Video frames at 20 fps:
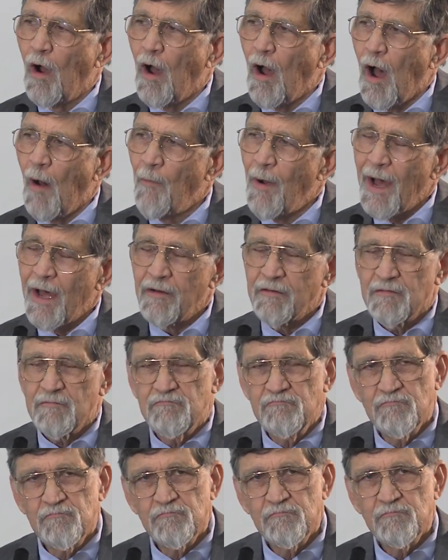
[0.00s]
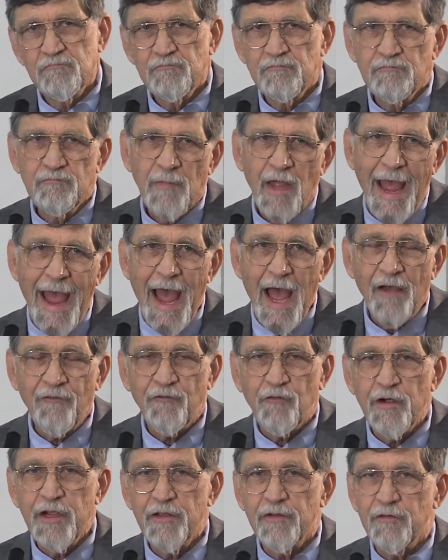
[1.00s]
about
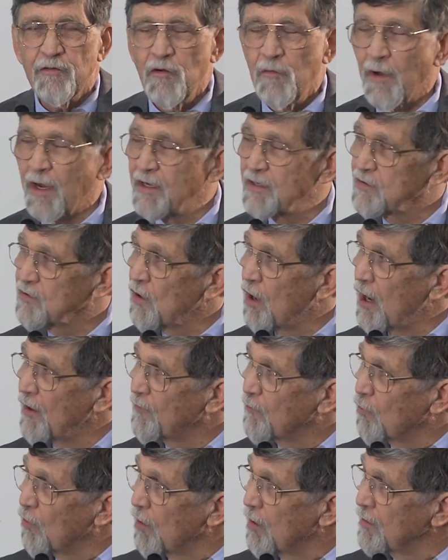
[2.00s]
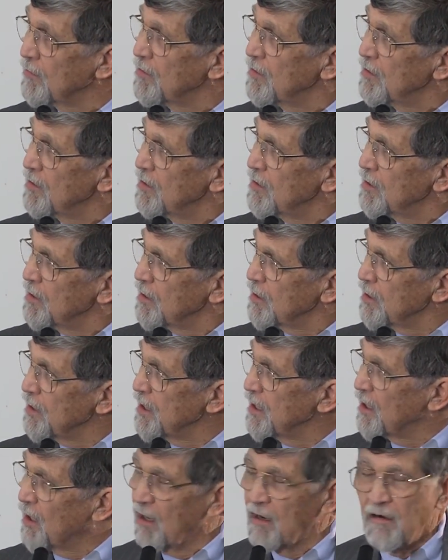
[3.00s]
halfway through my sophomore
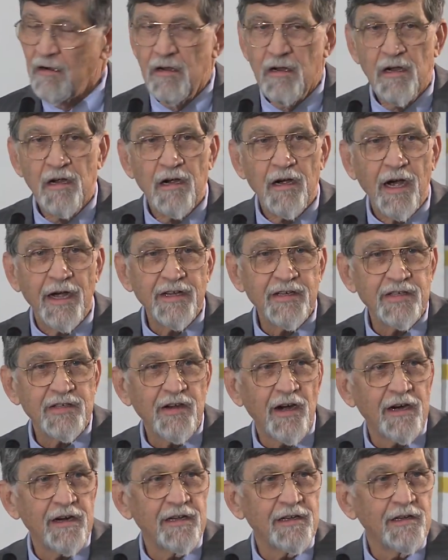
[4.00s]
year, I started